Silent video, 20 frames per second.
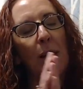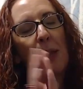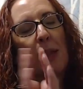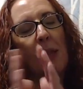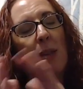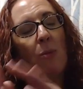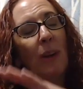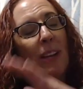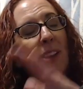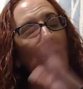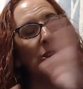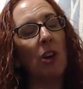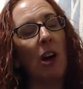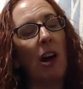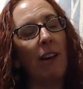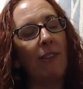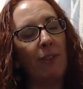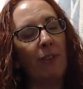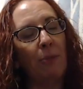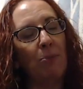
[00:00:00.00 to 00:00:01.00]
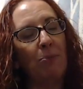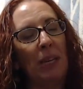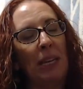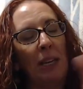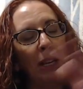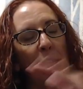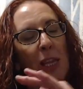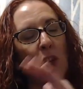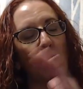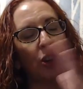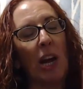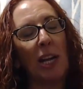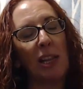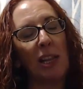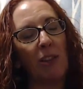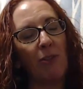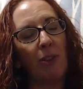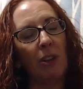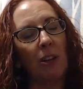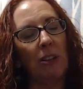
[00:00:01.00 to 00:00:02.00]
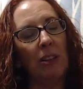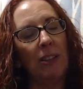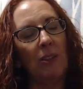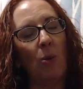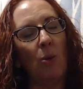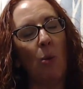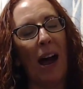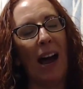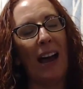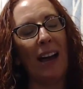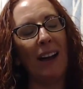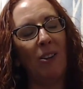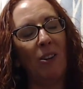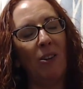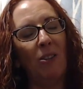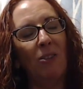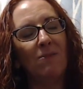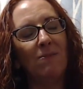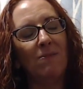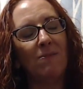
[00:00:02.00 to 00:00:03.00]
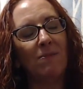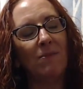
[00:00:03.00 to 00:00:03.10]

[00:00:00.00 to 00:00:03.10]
switch off from being stressed for a little while.